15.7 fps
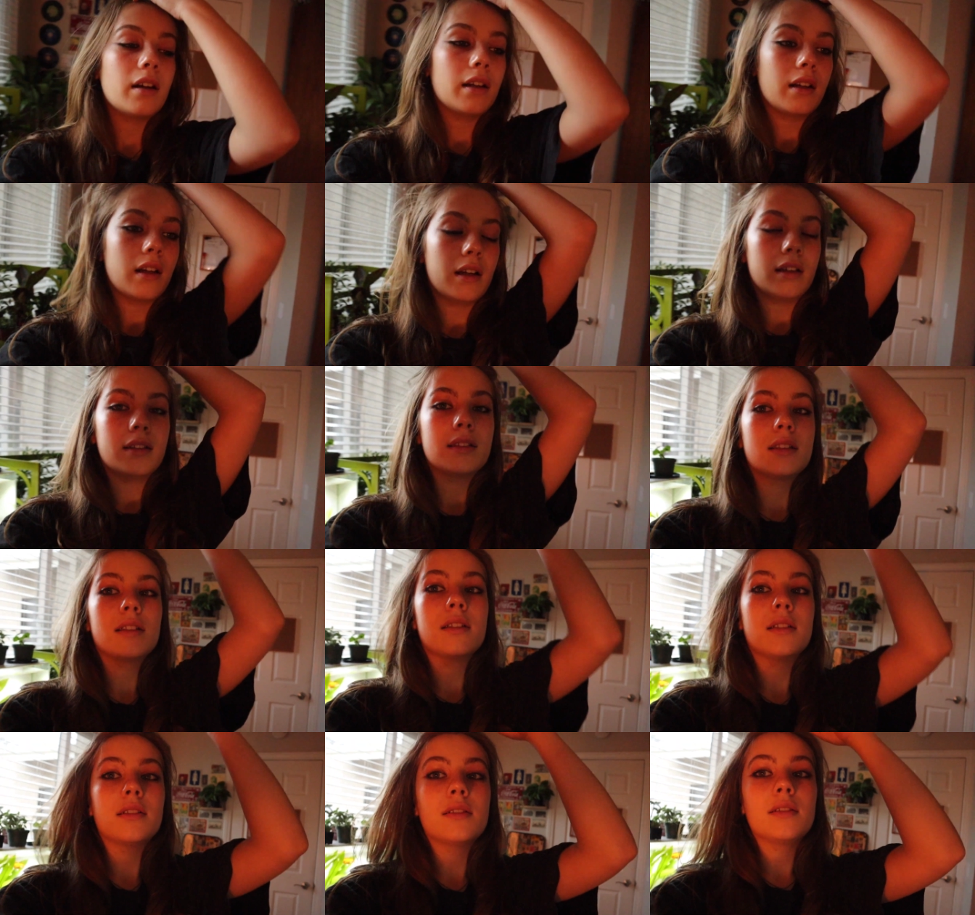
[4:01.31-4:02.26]
great
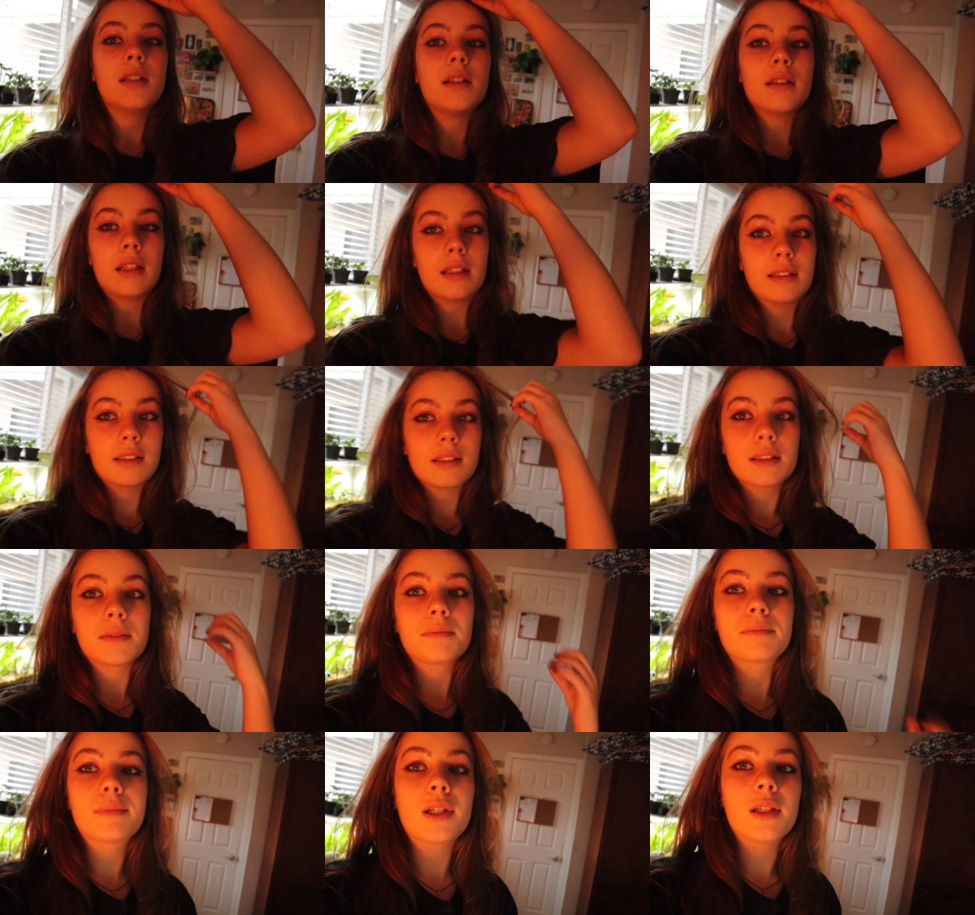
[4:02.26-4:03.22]
So yeah, that's
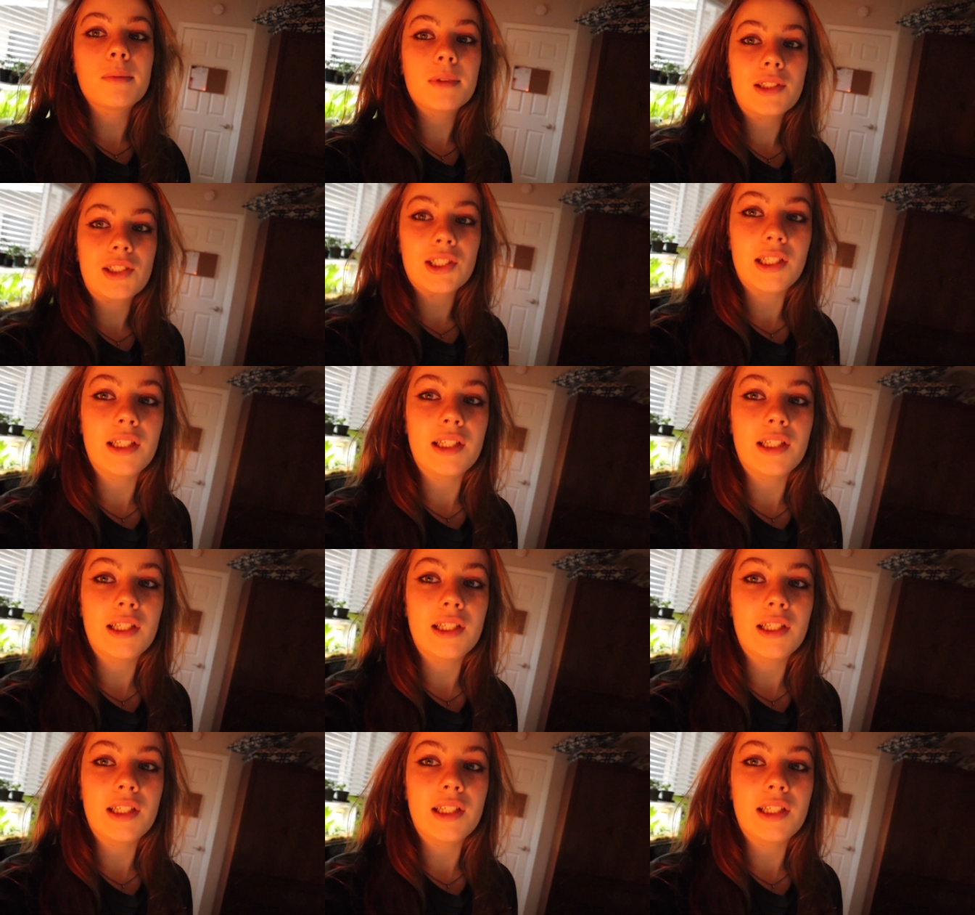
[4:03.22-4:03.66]
pretty much